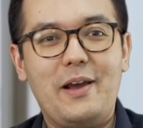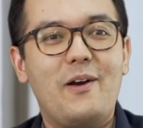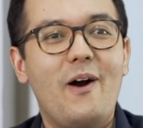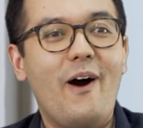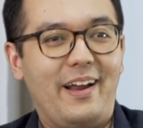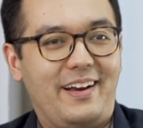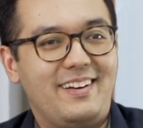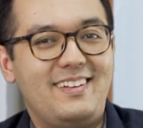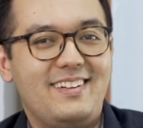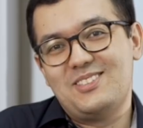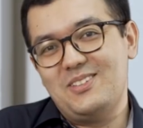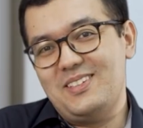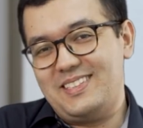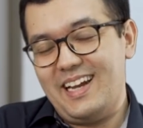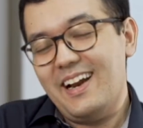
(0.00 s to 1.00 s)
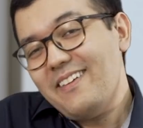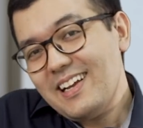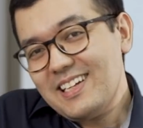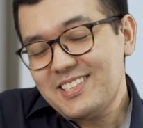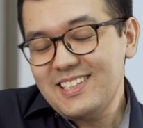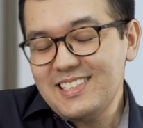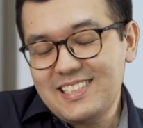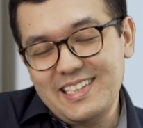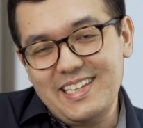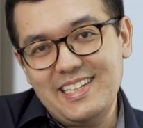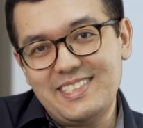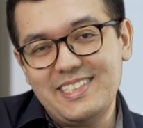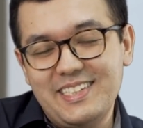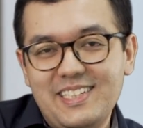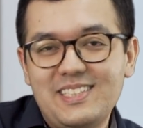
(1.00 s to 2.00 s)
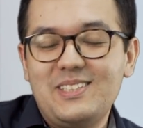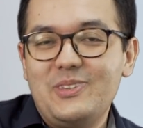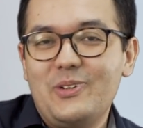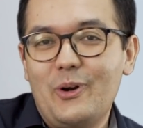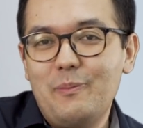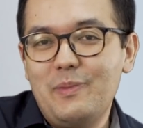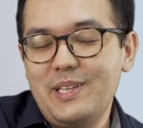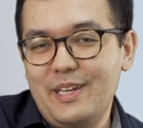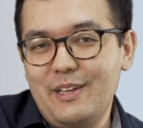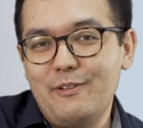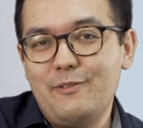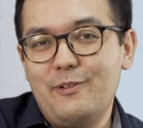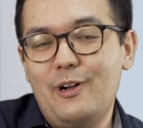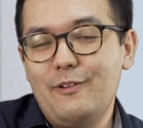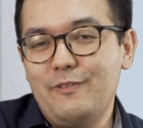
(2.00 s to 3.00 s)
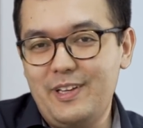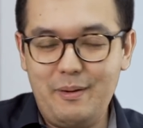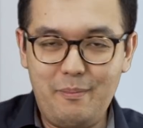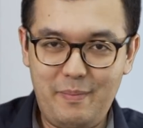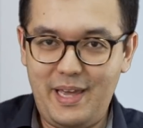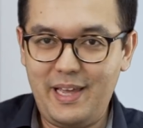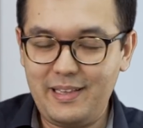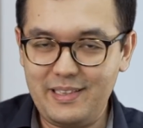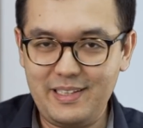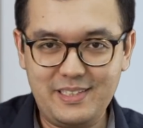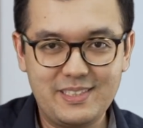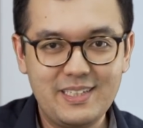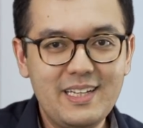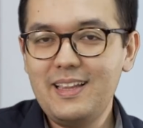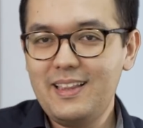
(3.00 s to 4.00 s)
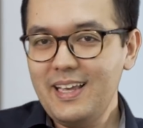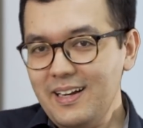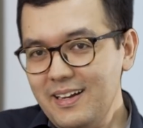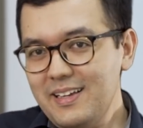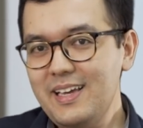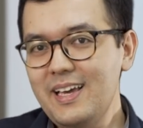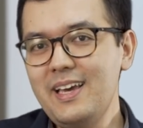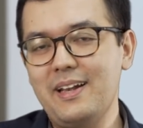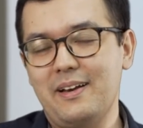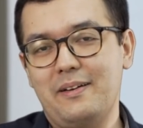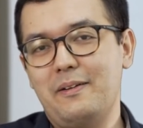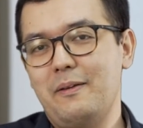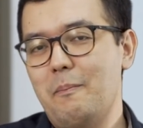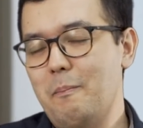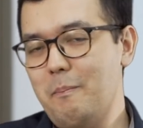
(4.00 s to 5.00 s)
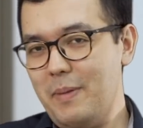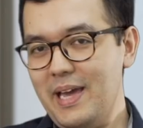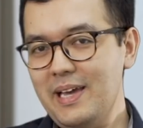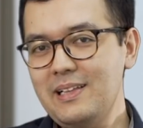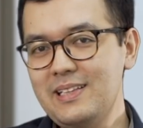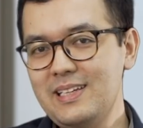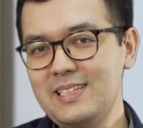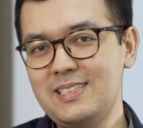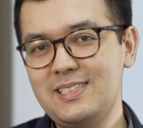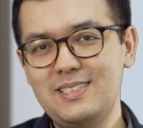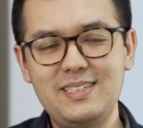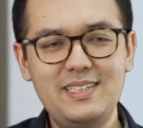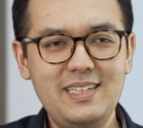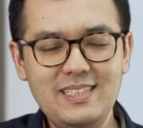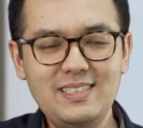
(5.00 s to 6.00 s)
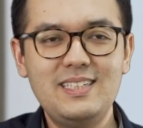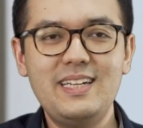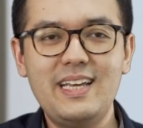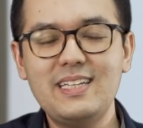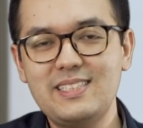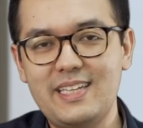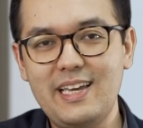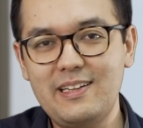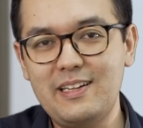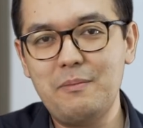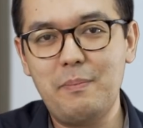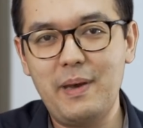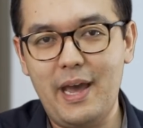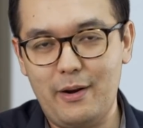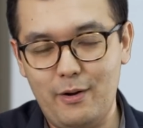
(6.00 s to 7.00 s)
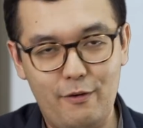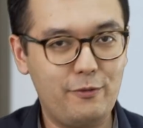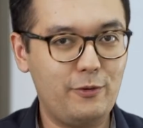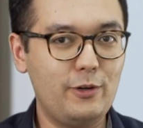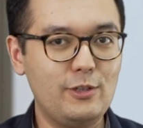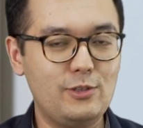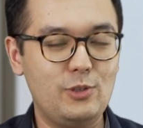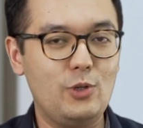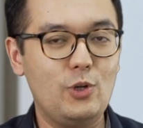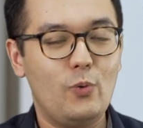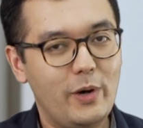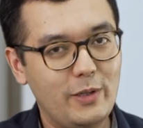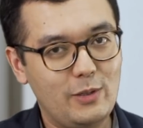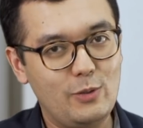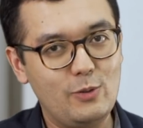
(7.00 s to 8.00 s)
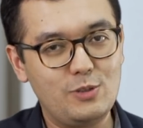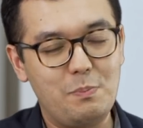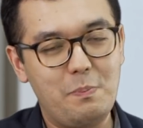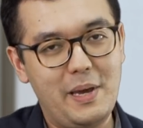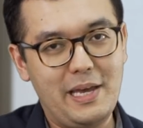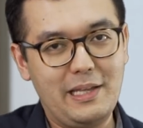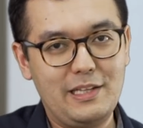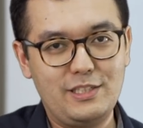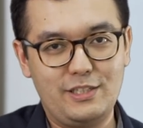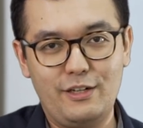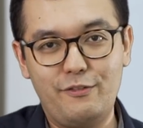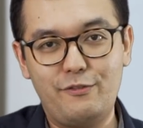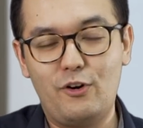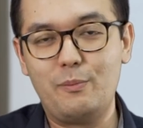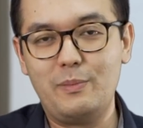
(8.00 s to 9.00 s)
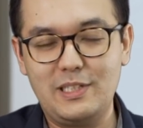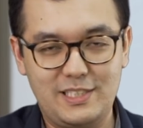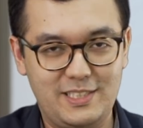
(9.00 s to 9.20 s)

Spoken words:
God? So direct translation is normally involved in Manglish. Then again, Manglish isn't exactly bad. Of course, you don't want to use Manglish in a formal